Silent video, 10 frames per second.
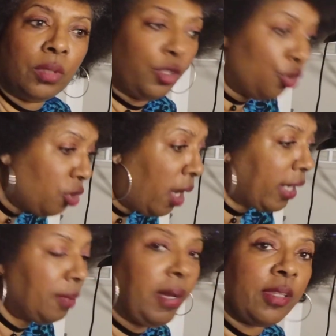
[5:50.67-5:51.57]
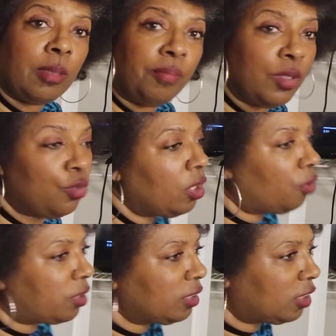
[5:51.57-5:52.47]
Are you talking about the,
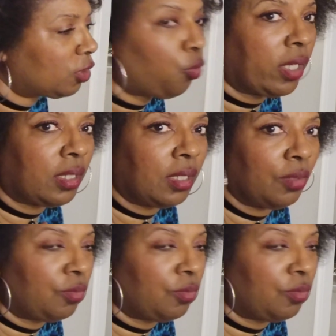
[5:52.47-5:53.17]
no, this is what,